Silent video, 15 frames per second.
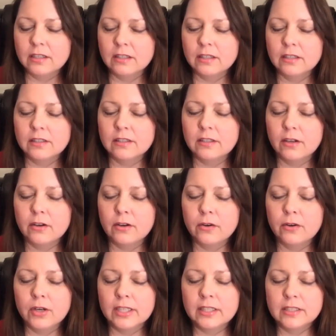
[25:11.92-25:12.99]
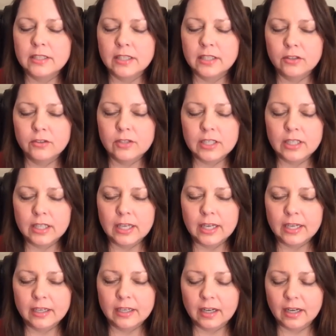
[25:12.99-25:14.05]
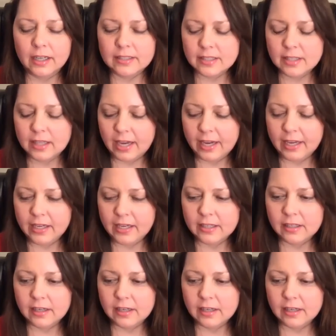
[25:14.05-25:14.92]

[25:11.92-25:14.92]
So continue to let God's light,